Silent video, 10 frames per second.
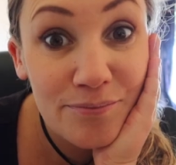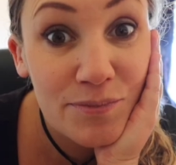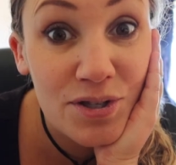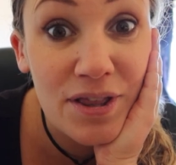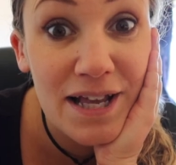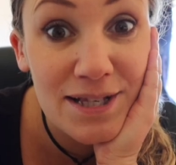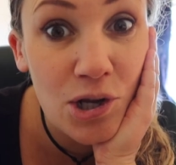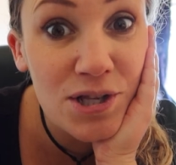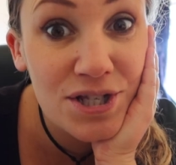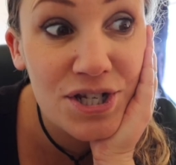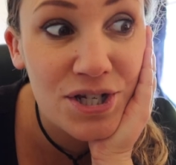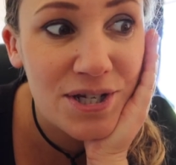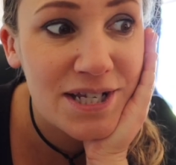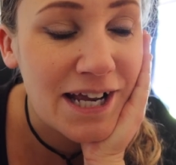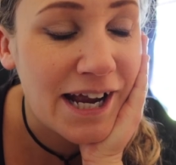So there's lots to do
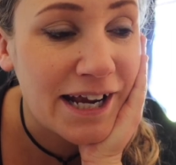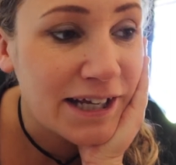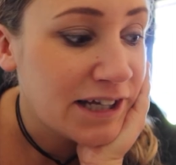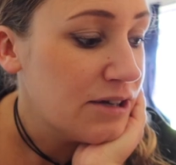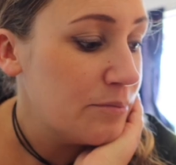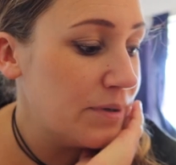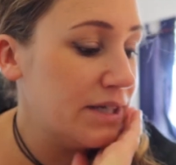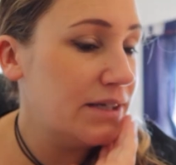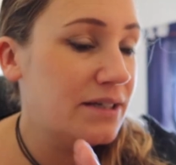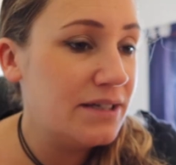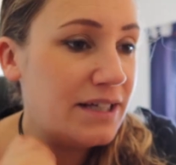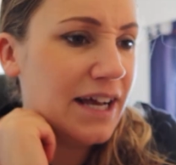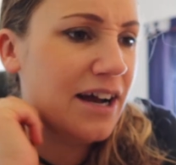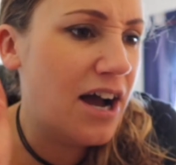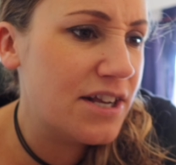today. But
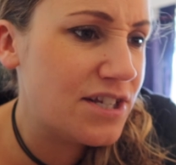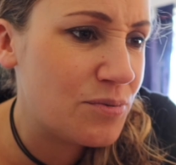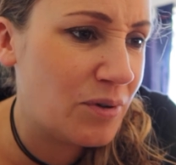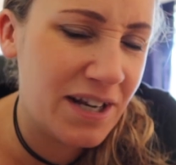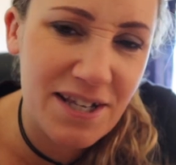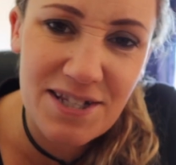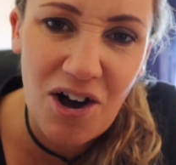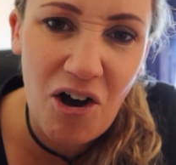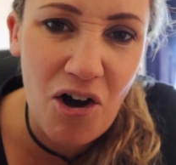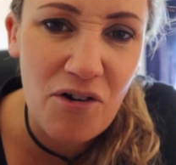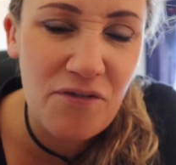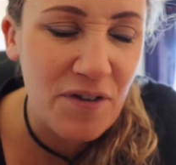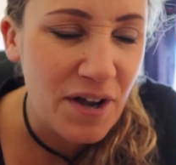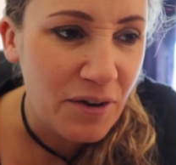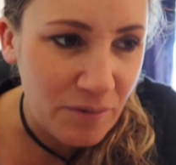yeah, I just wanted to start off
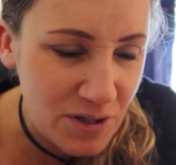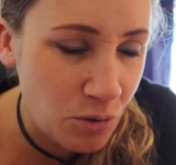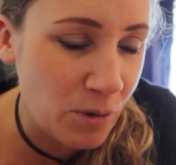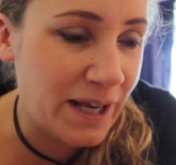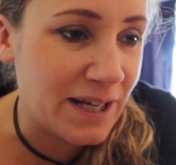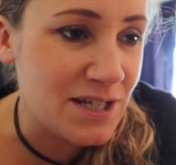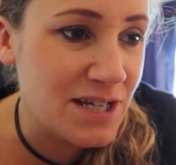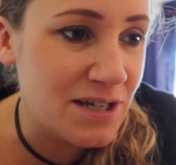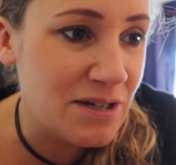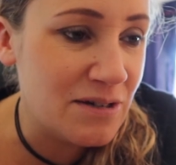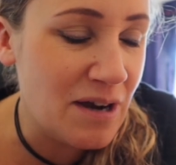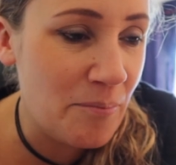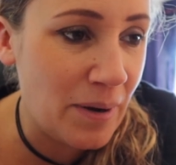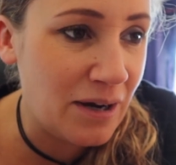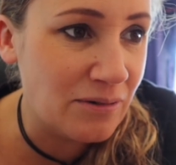we're talking to you
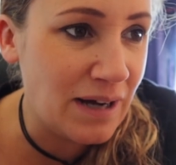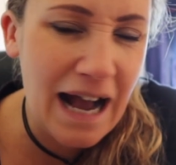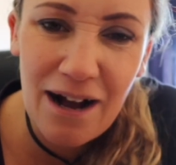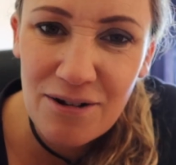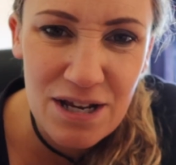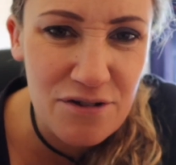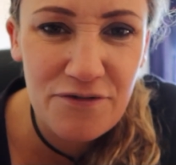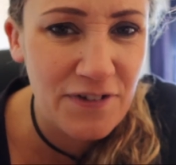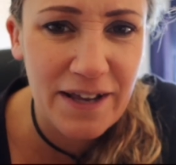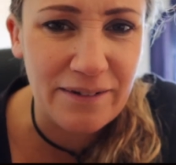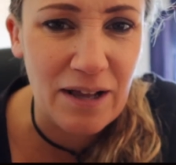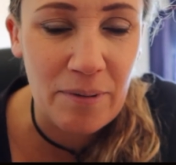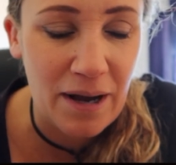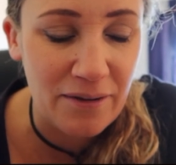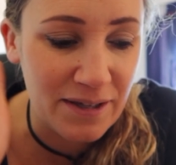about how do you feel
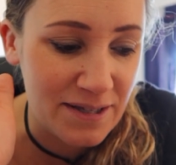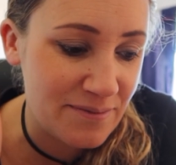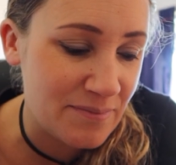about this,